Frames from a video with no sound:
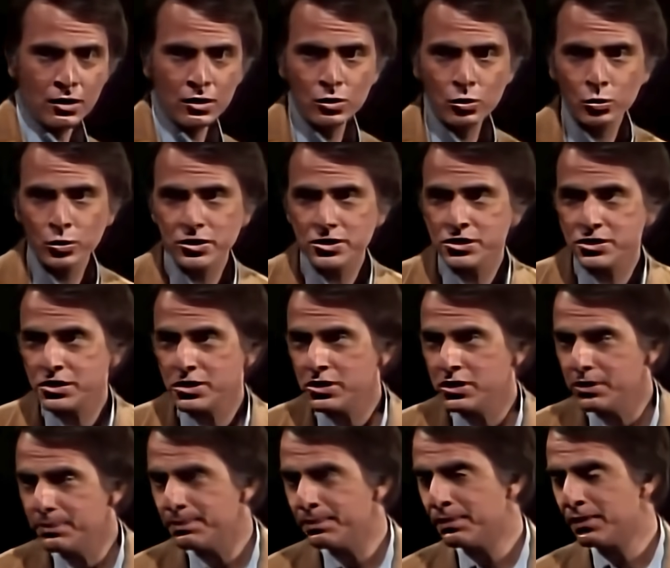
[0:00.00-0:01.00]
We
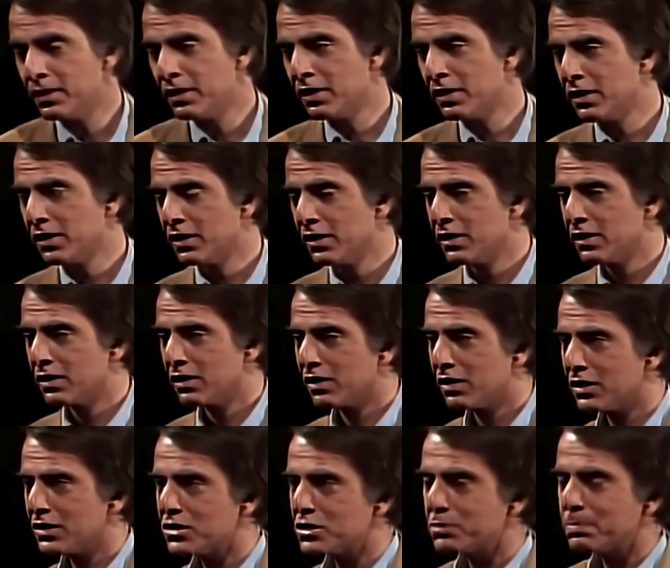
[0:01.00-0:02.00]
see
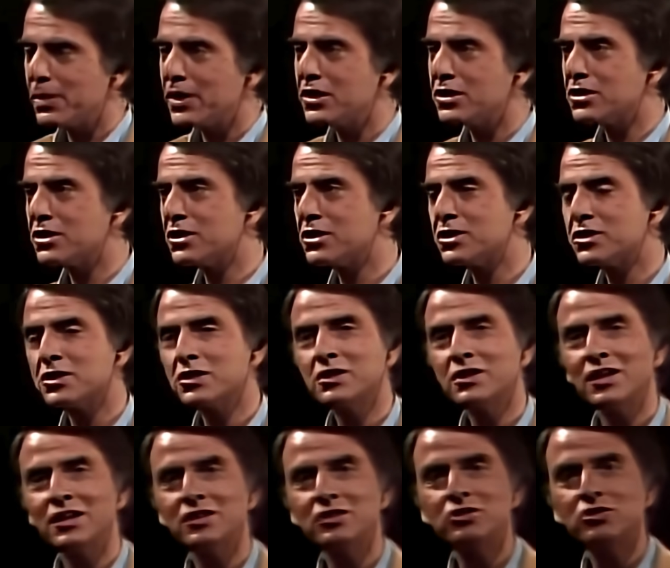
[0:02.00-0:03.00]
that space
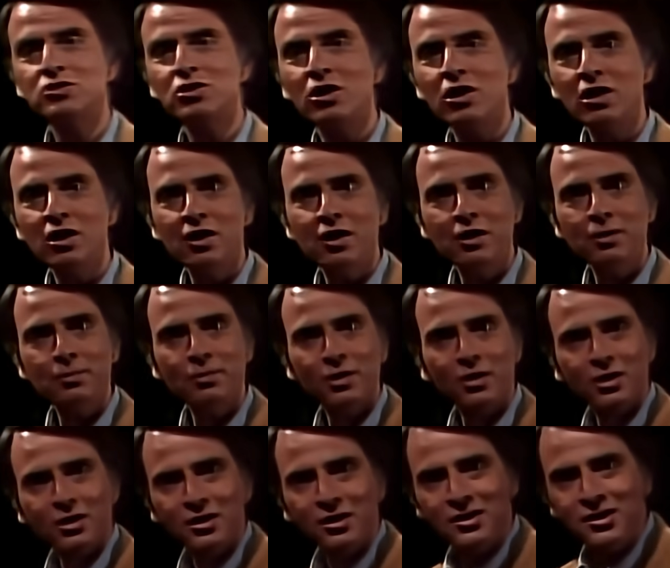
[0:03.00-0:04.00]
and time
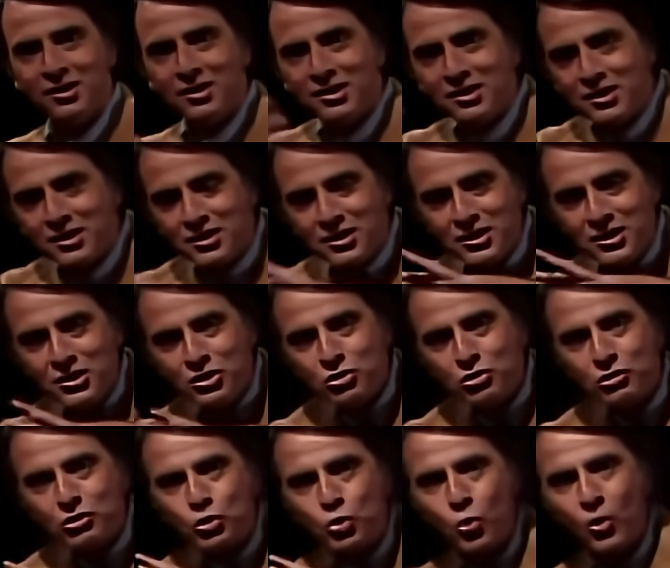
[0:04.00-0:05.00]
are
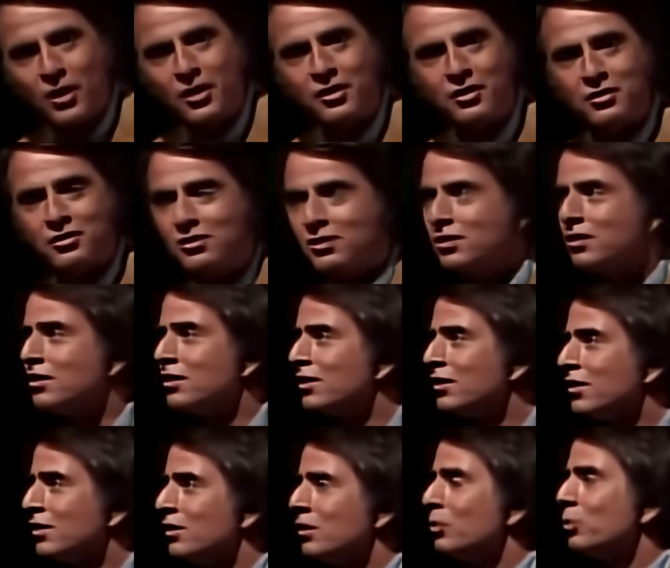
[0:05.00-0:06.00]
intertwined.
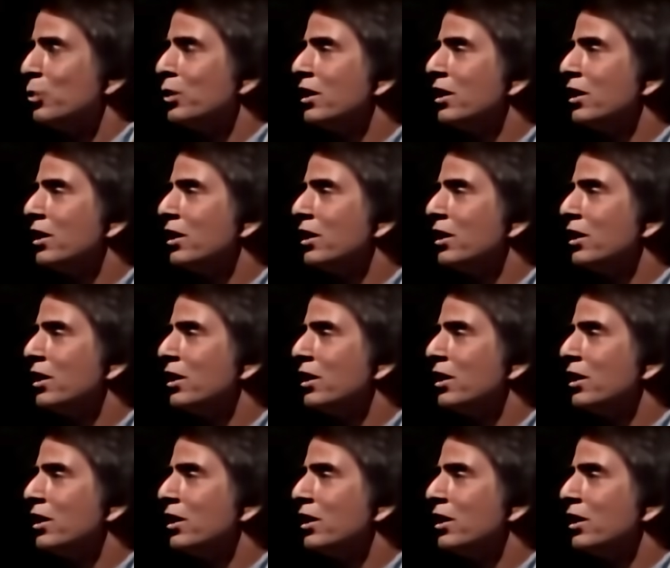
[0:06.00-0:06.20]
We